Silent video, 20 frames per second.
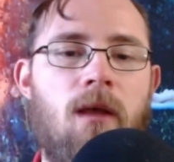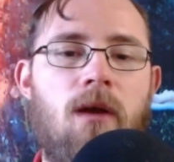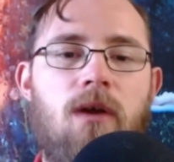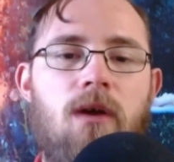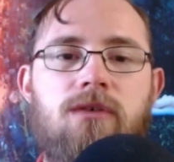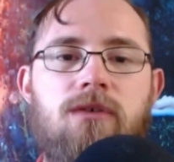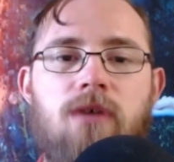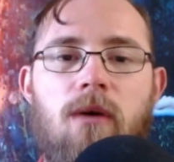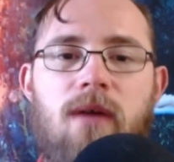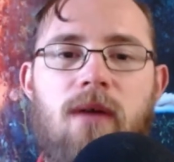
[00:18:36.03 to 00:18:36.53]

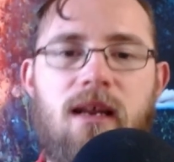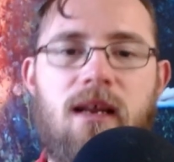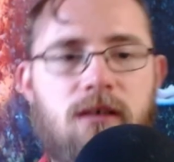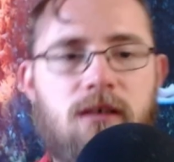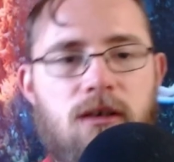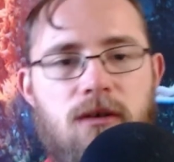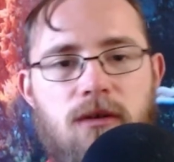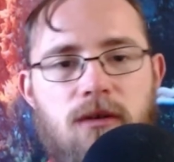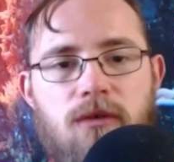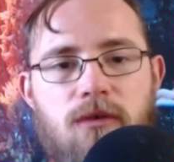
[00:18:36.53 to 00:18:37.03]
So, in
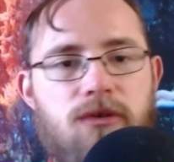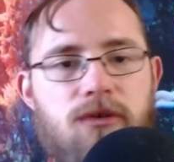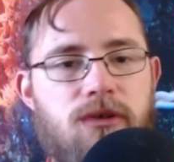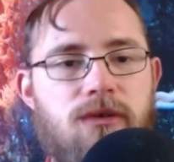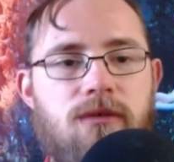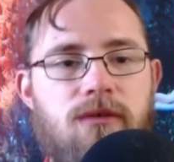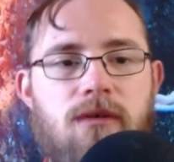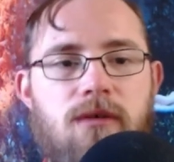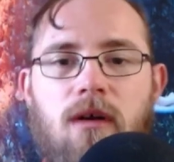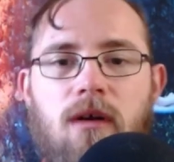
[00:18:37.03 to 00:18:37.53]

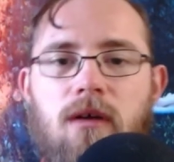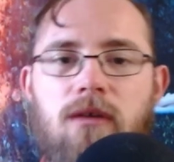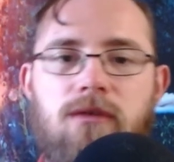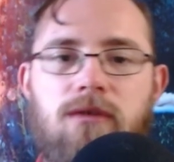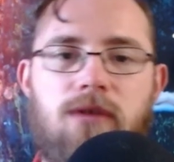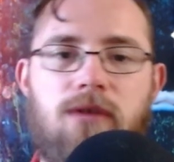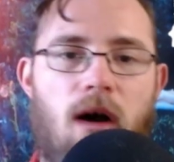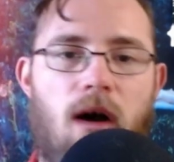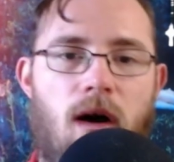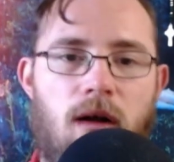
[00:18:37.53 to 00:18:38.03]
conclusion,
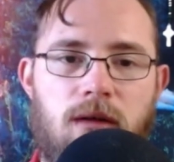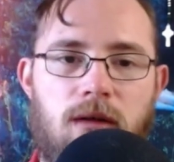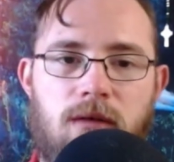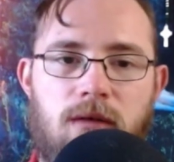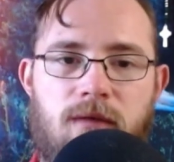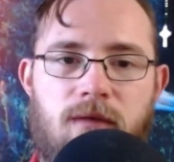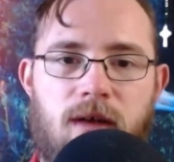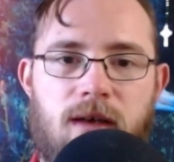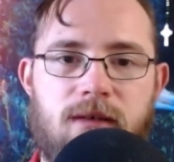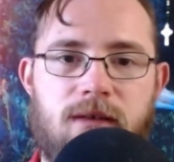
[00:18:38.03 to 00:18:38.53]
to all
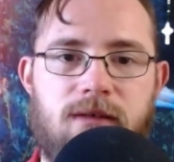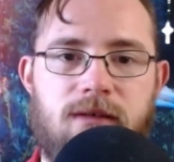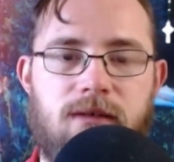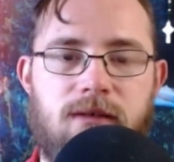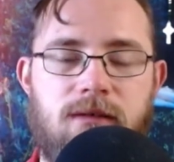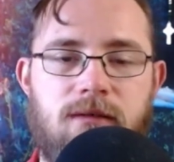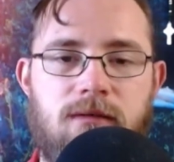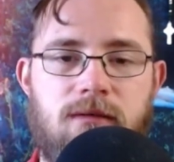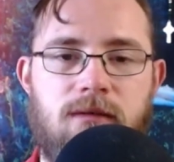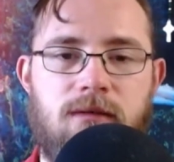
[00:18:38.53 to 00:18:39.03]
of
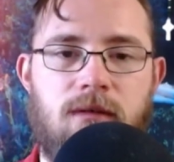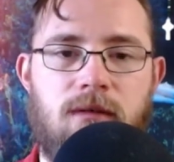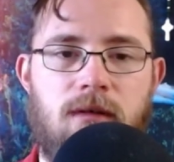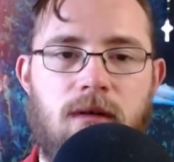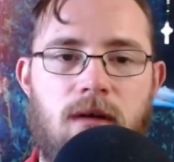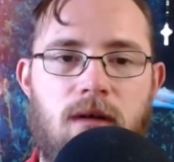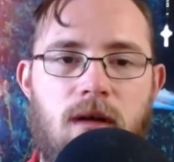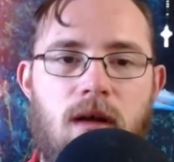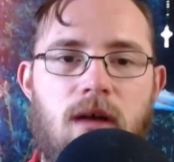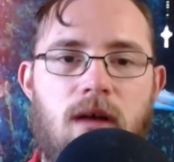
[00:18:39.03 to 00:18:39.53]
this,
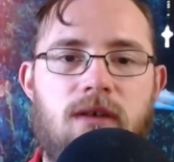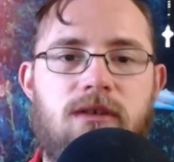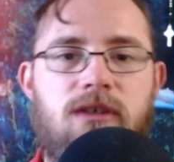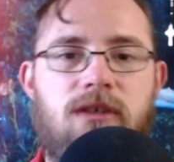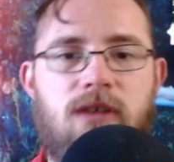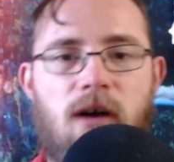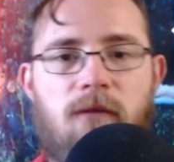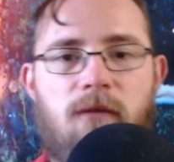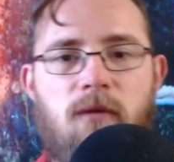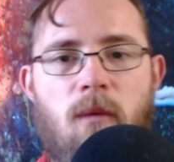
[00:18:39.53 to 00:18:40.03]

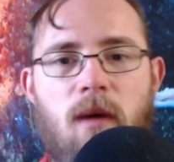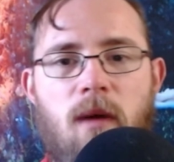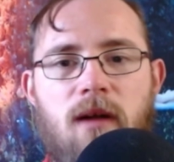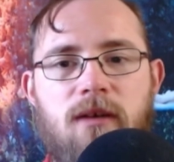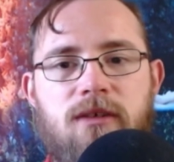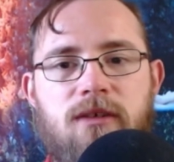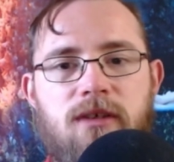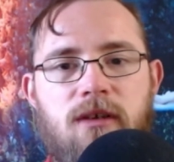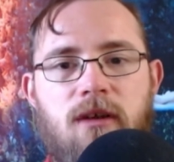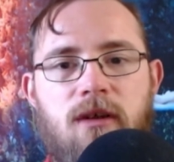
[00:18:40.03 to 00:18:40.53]

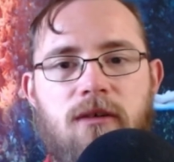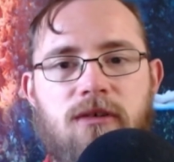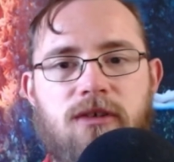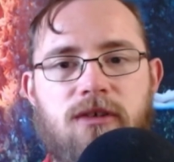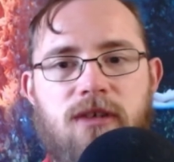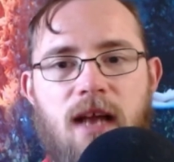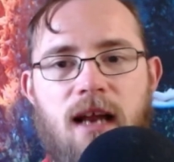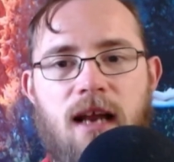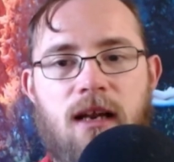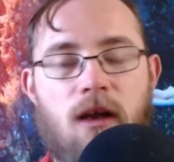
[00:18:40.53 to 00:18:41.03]
self-awareness and
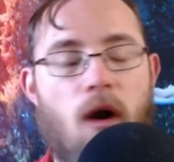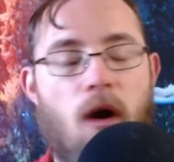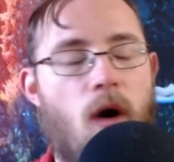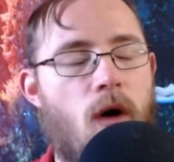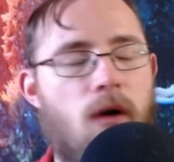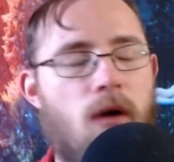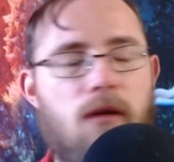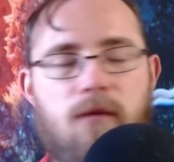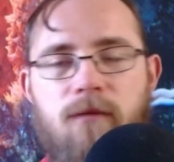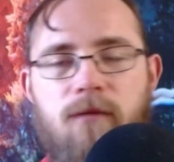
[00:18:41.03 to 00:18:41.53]
understanding
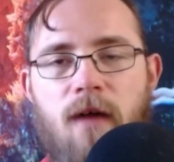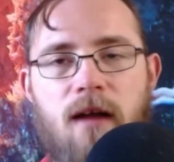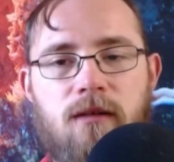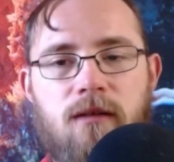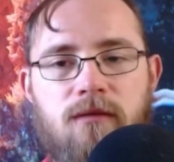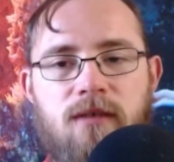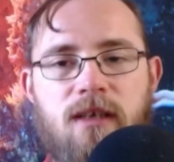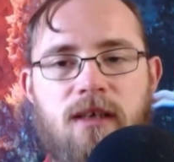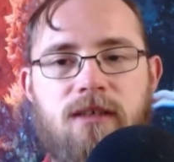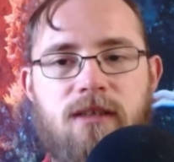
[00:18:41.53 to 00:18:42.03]
aren't
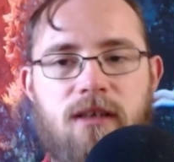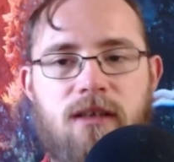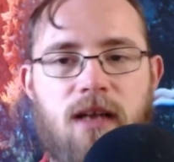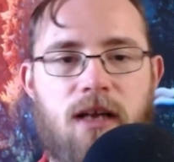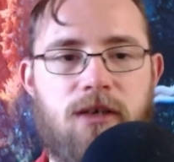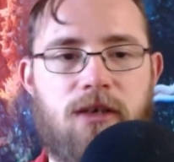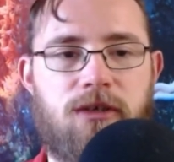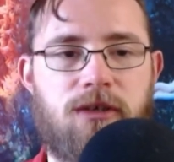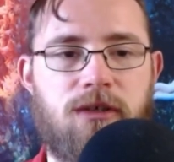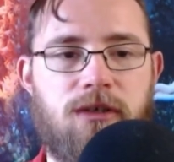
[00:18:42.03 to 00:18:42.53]
final
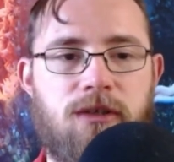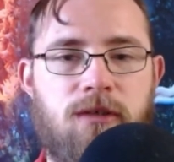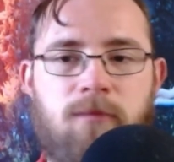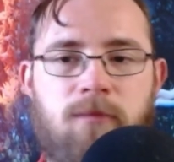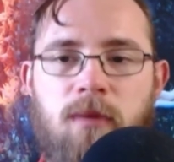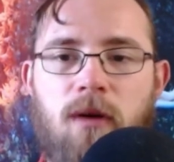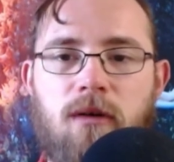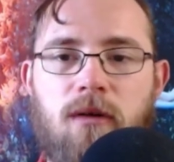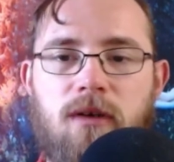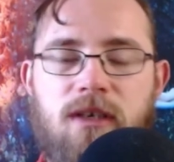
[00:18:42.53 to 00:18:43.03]
destinations,
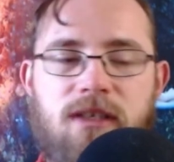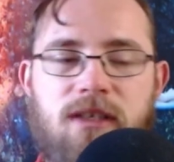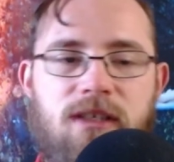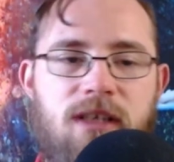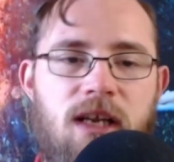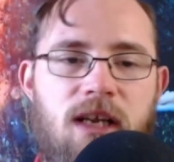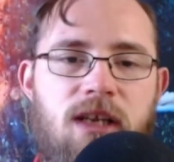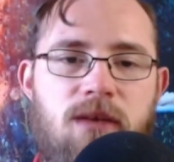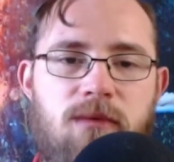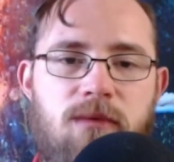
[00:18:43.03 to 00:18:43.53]
but are
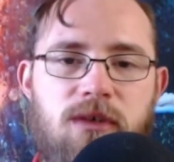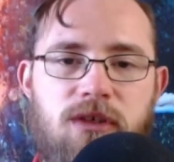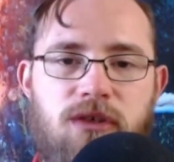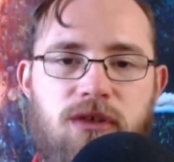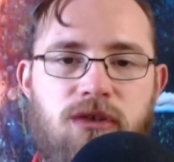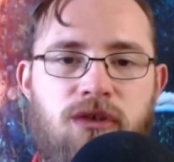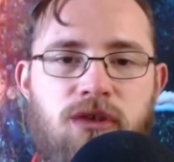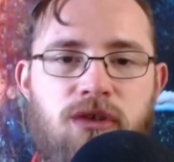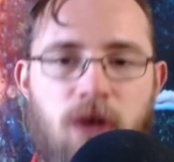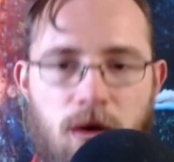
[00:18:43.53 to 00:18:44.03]
continuous
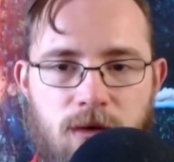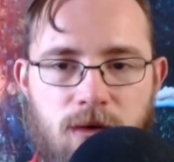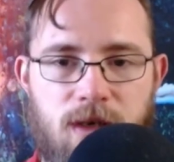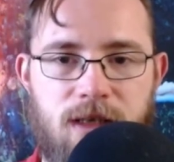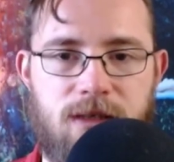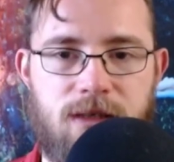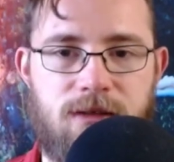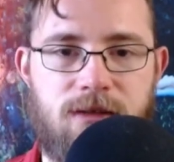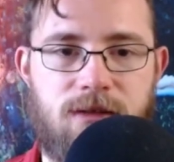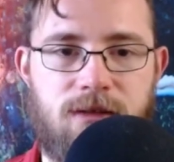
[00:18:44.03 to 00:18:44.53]

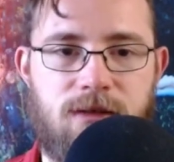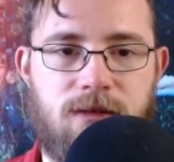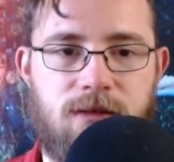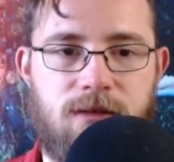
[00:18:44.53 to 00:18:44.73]
journeys.